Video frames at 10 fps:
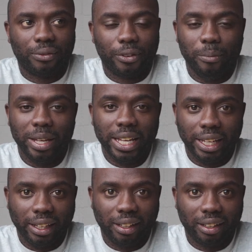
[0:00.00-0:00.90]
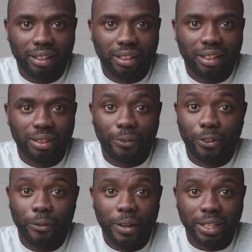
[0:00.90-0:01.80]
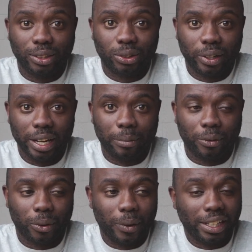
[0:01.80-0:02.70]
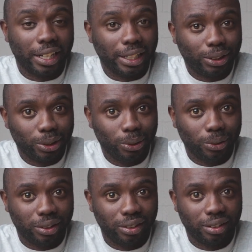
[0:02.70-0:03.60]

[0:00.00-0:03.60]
for me, the form factor is great, but the way that I shoot,